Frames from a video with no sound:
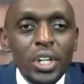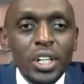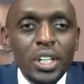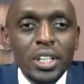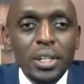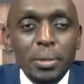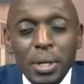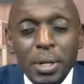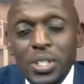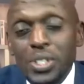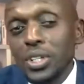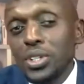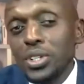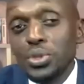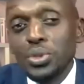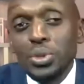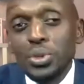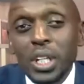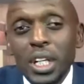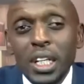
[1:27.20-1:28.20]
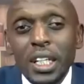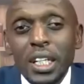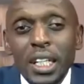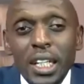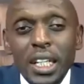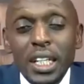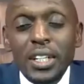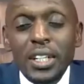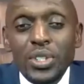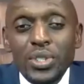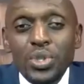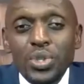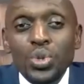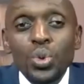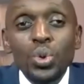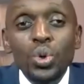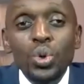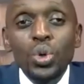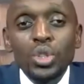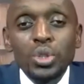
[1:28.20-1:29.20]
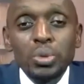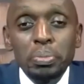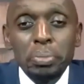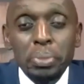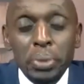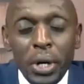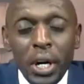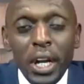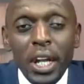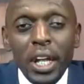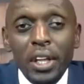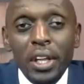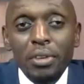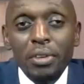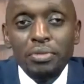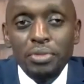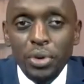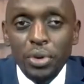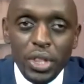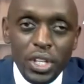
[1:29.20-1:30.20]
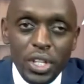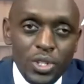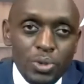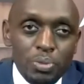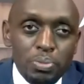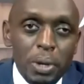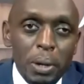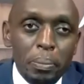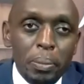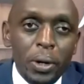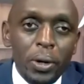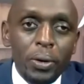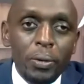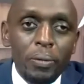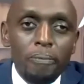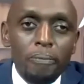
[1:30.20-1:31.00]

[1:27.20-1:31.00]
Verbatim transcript: The message today is, do not pray for these people.